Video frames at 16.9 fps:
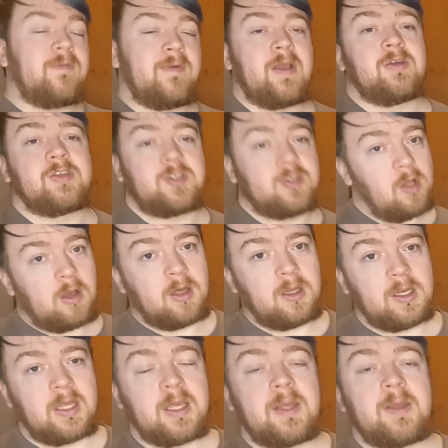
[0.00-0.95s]
very
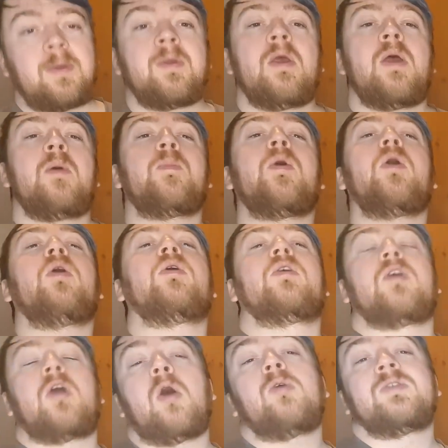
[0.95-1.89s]
shortly.
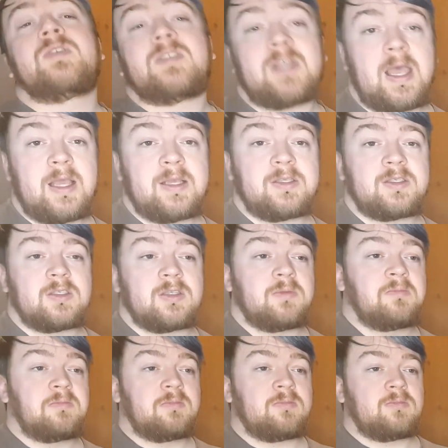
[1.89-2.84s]
But gold says,
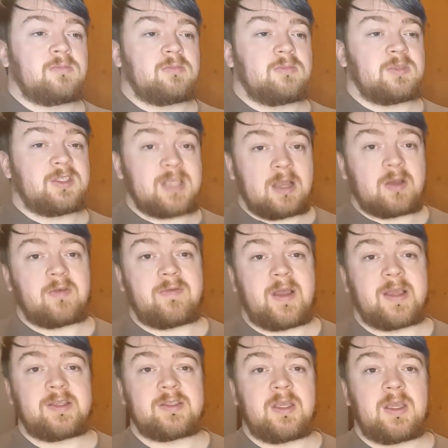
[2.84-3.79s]

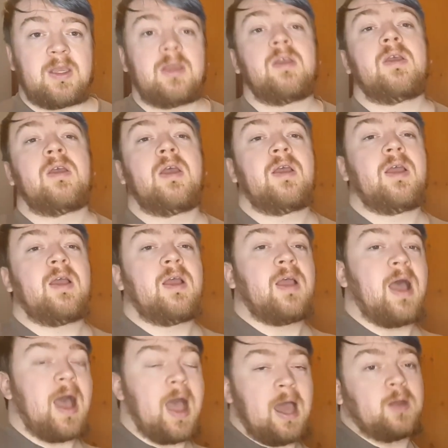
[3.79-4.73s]
sacrifice it,
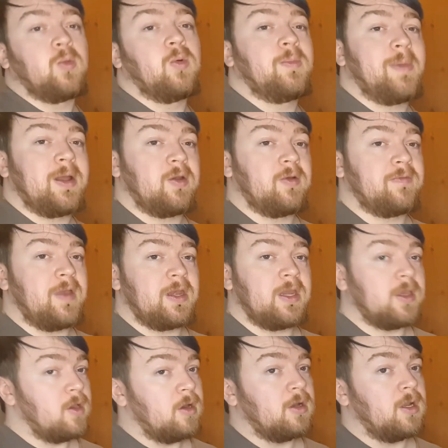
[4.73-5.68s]
add 1 mana of
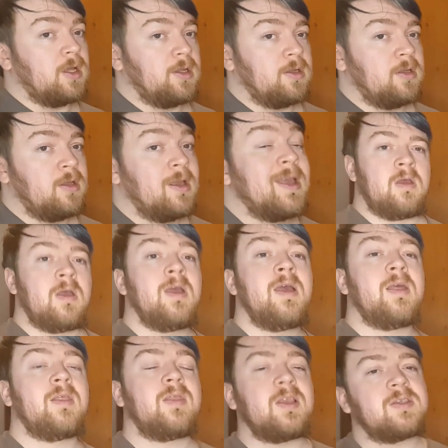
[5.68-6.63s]
any colour.
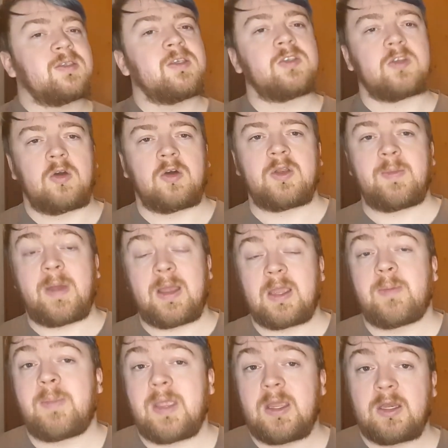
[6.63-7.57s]
This is good in my
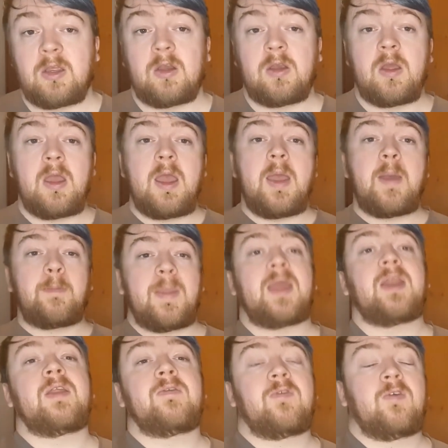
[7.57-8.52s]
opinion,
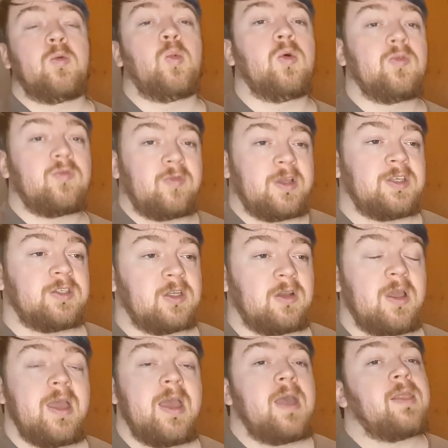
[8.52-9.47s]
mainly for one
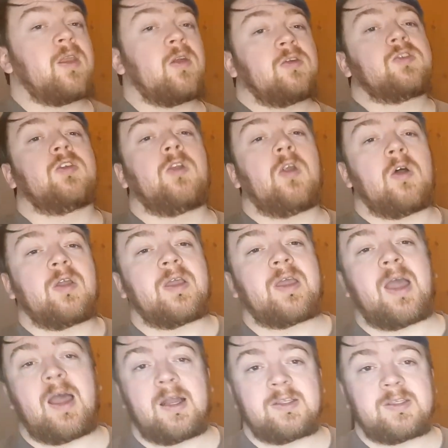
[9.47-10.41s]
reason. There is a lot of
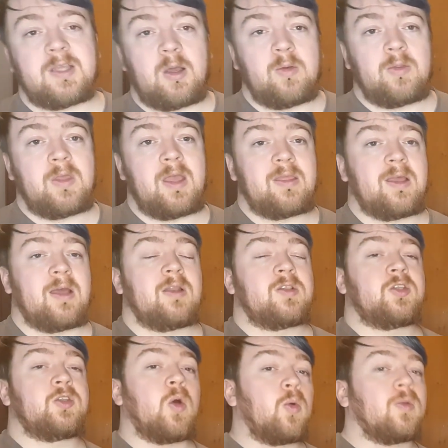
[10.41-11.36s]
cards out there
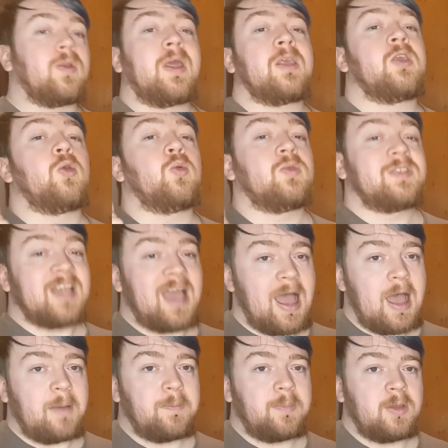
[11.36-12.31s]
that don't let you
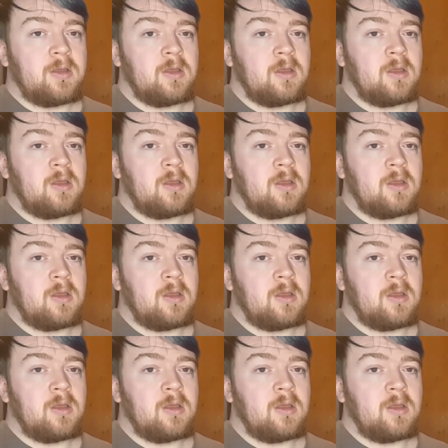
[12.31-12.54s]
tap,